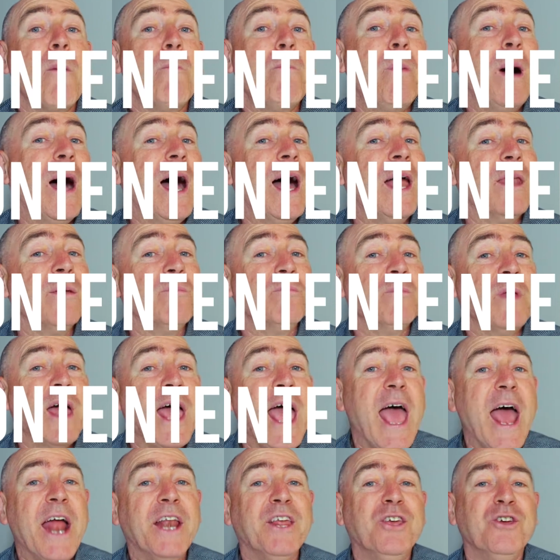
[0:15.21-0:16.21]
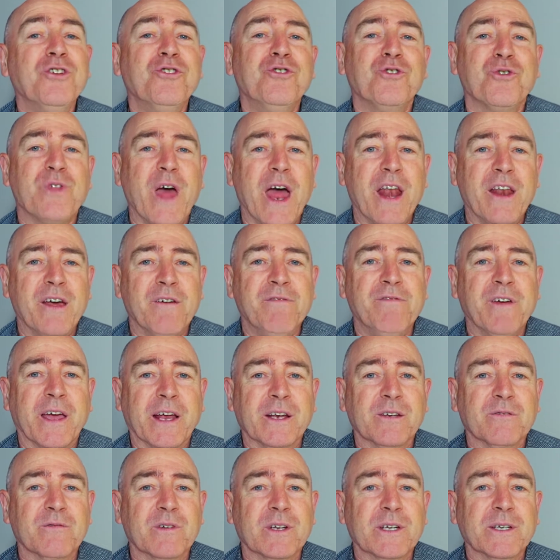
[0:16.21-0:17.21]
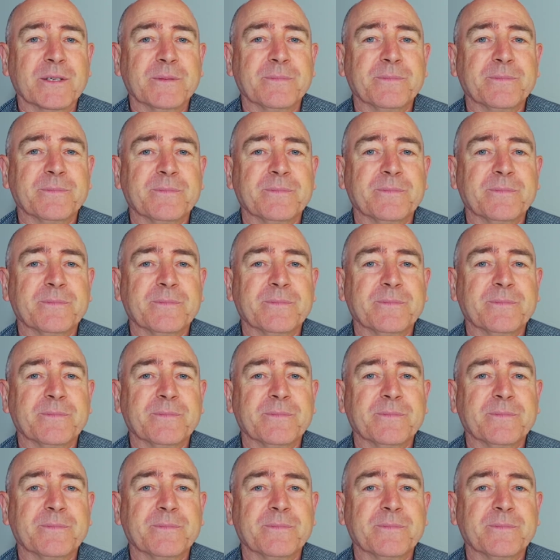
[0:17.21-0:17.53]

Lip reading: But how do you do that effectively?